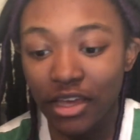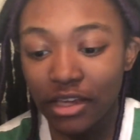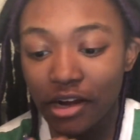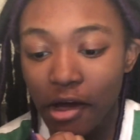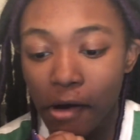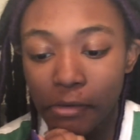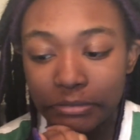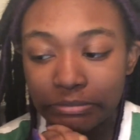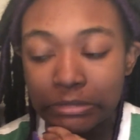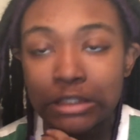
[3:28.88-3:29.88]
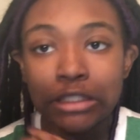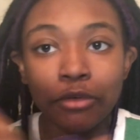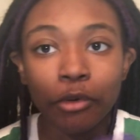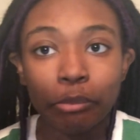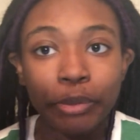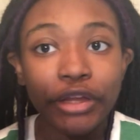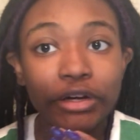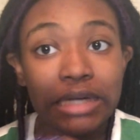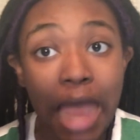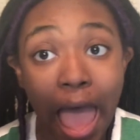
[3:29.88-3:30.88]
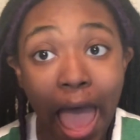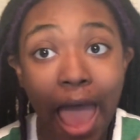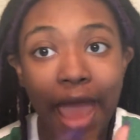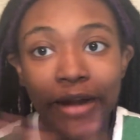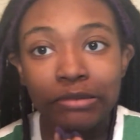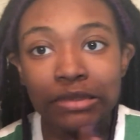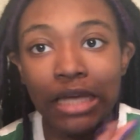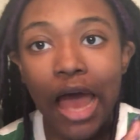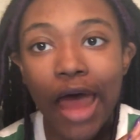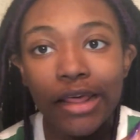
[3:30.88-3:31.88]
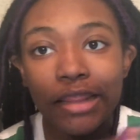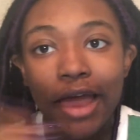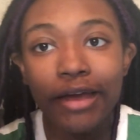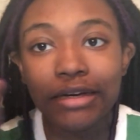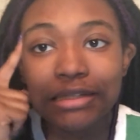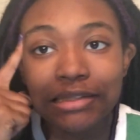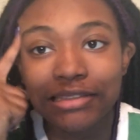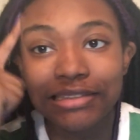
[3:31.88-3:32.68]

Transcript: you know, when Peter died, it was kind of like a